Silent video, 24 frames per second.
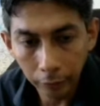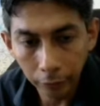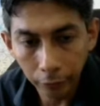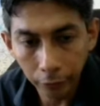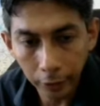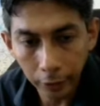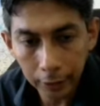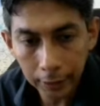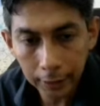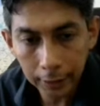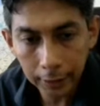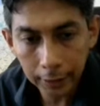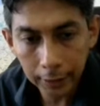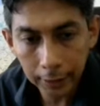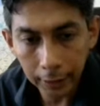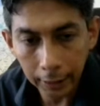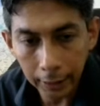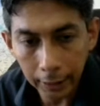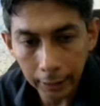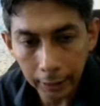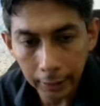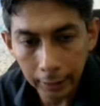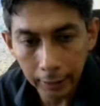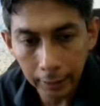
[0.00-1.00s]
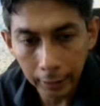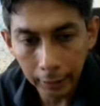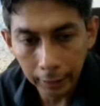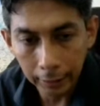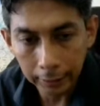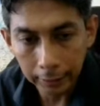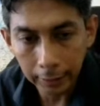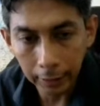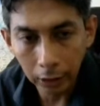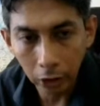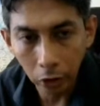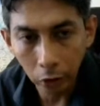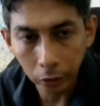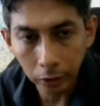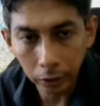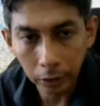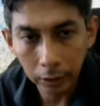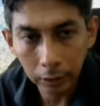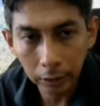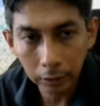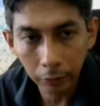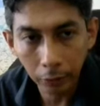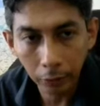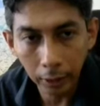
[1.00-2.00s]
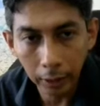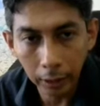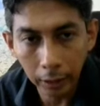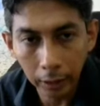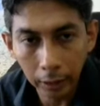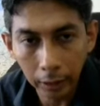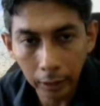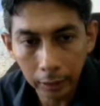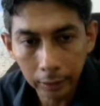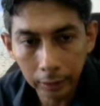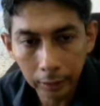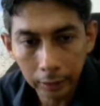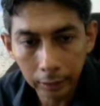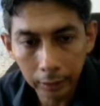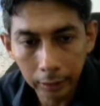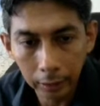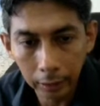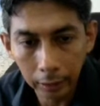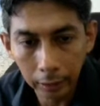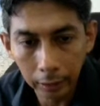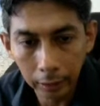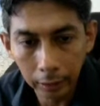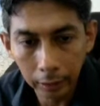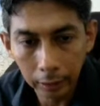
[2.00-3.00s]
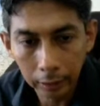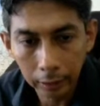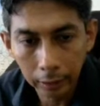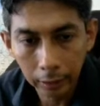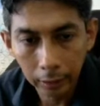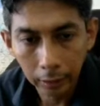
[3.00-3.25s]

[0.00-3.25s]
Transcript: first in last out, yeah, where uh,